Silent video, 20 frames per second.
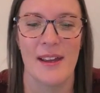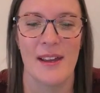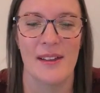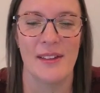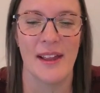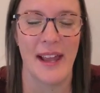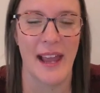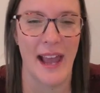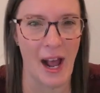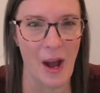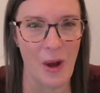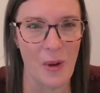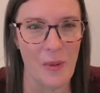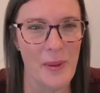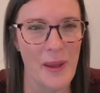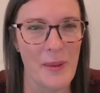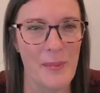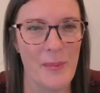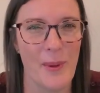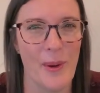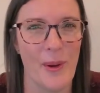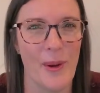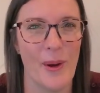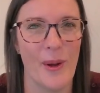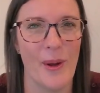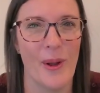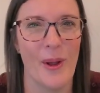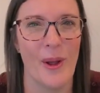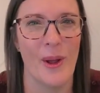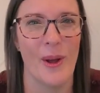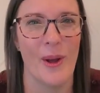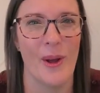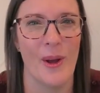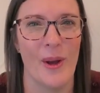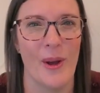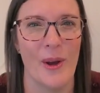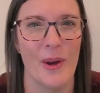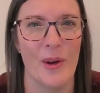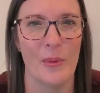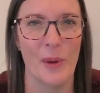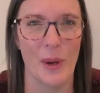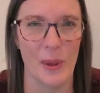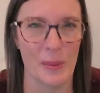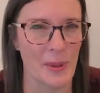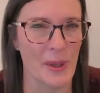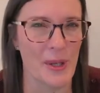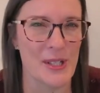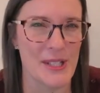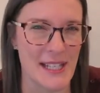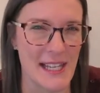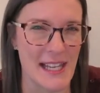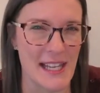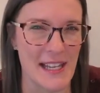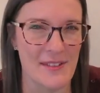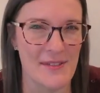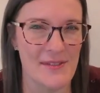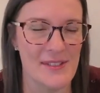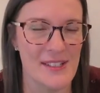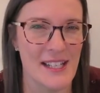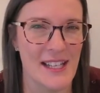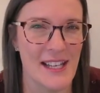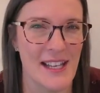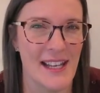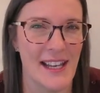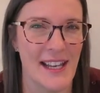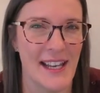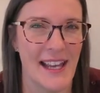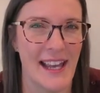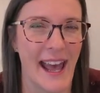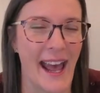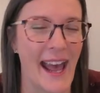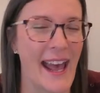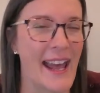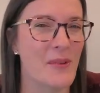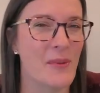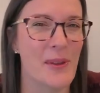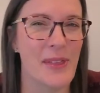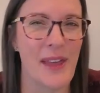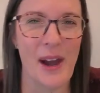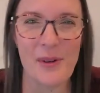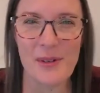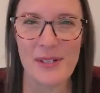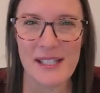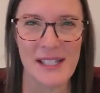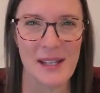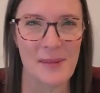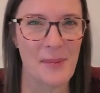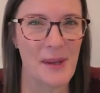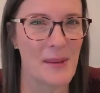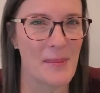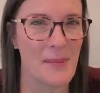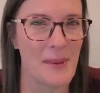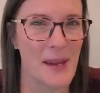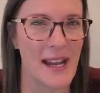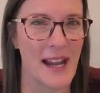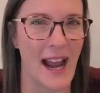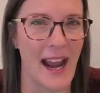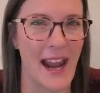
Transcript: like how people were perceived. And without skipping a beat, I